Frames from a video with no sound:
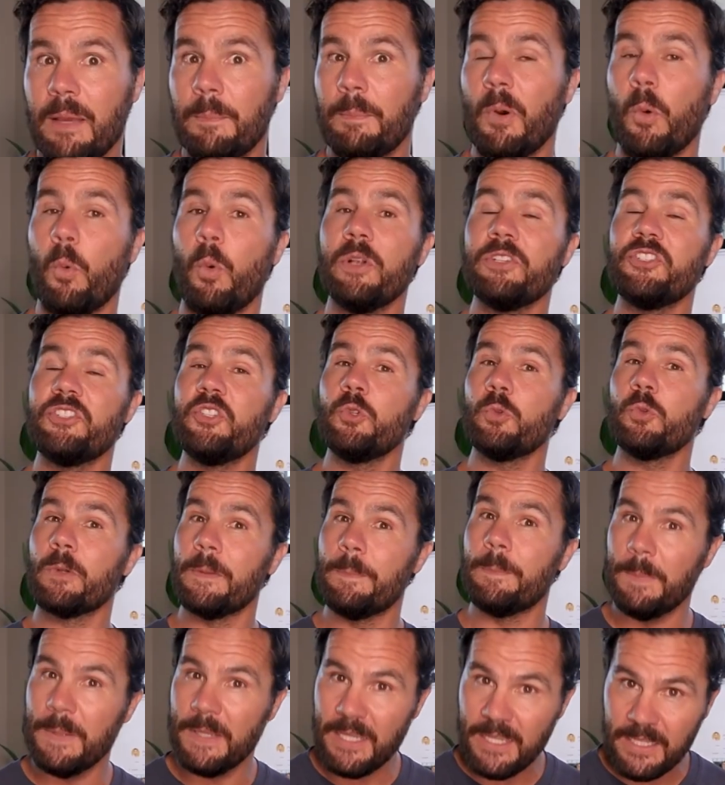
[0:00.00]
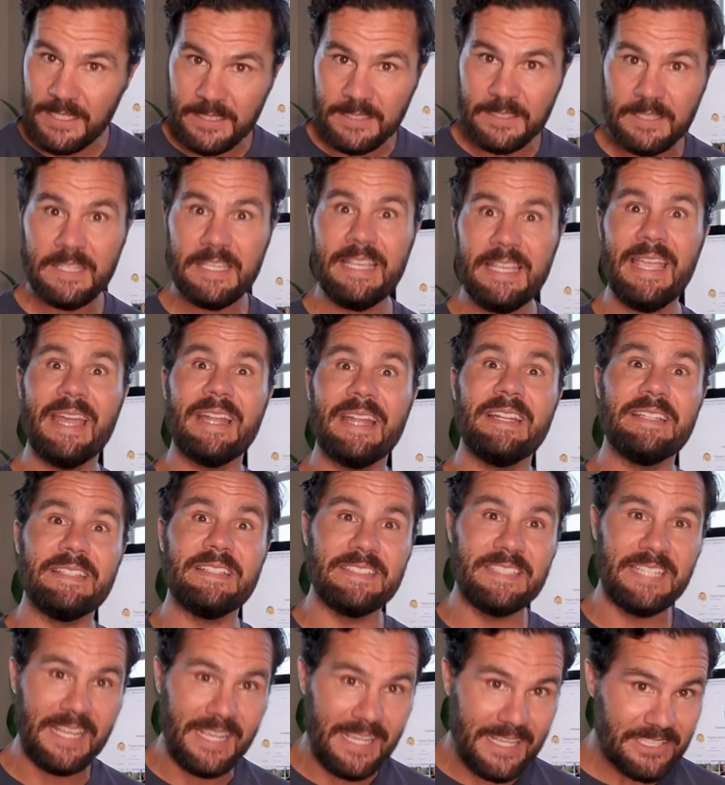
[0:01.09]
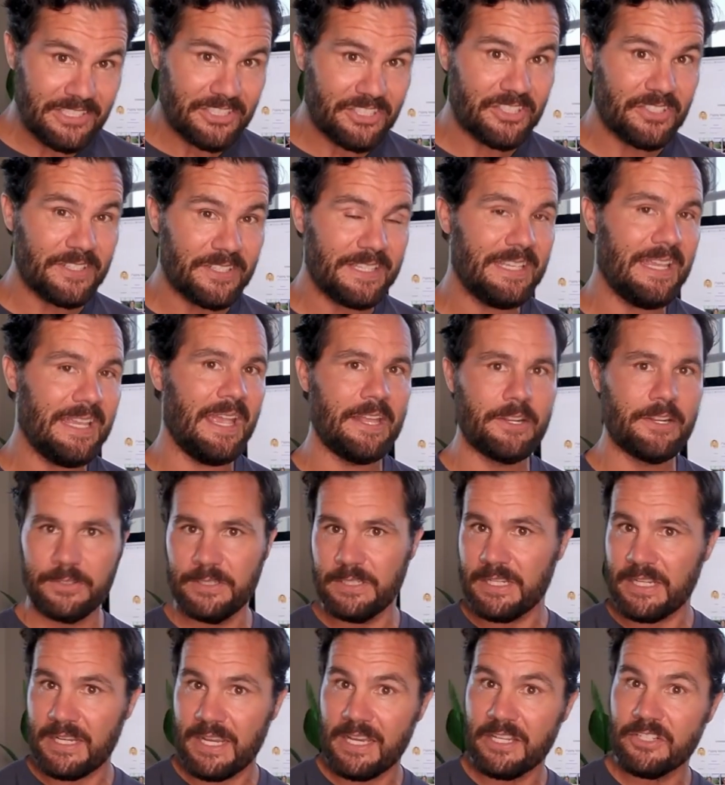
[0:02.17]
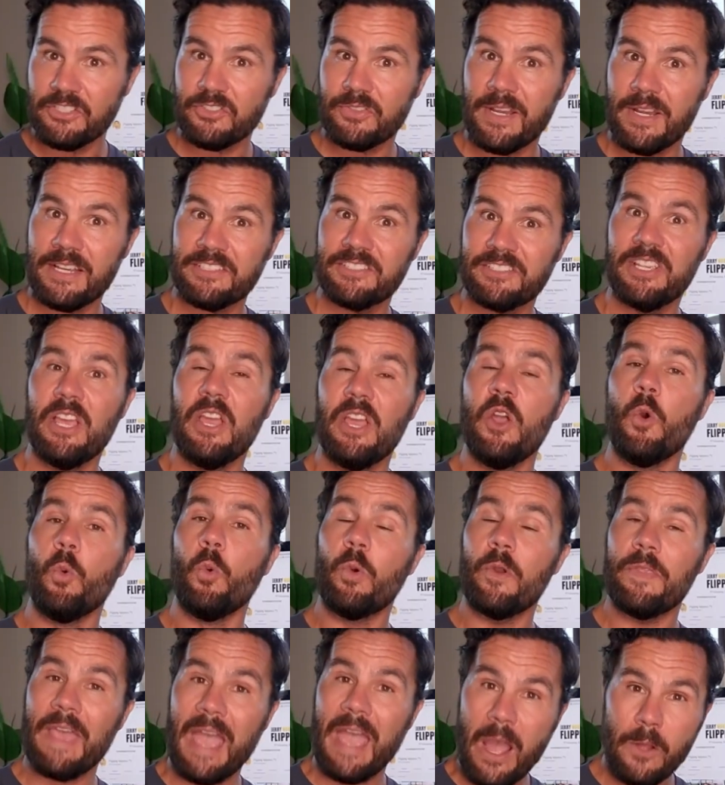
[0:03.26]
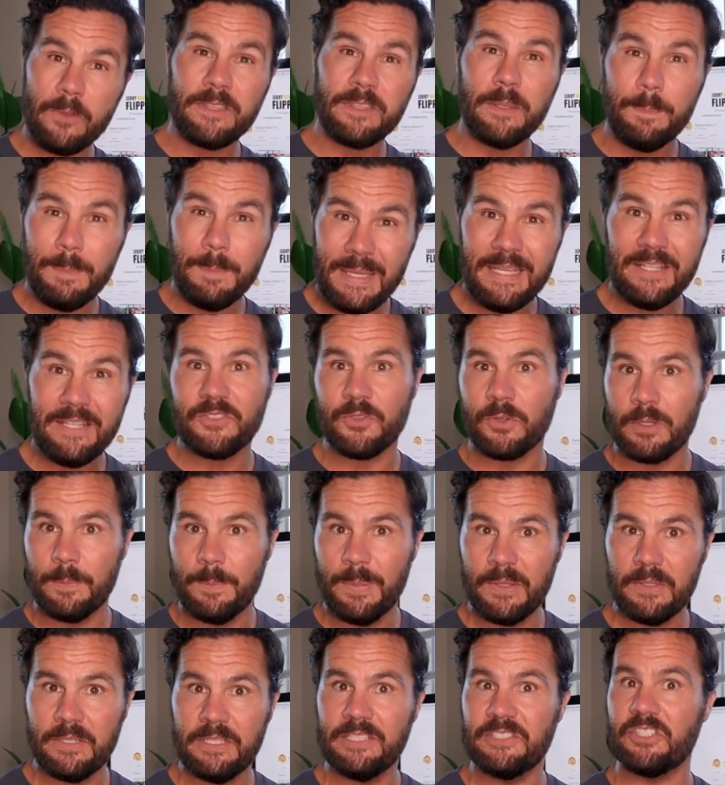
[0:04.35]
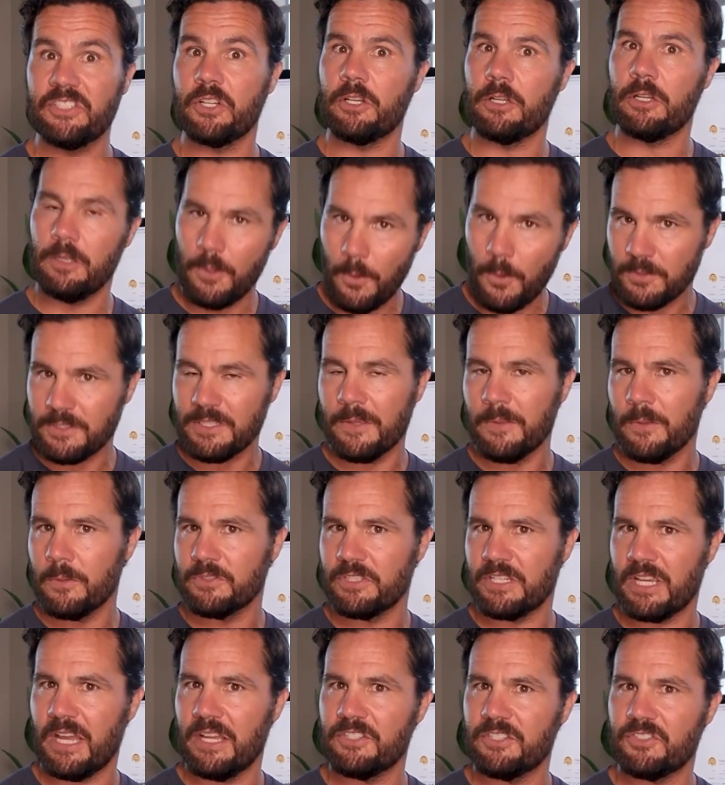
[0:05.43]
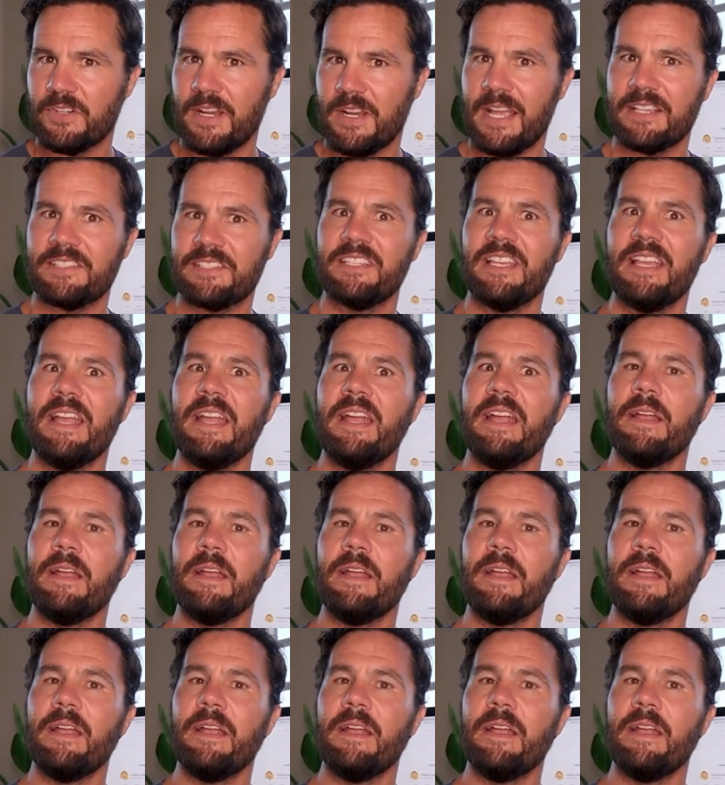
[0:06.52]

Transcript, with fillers: But once you repeatedly and intentionally enter into contracts without the means or ability to close on those contracts,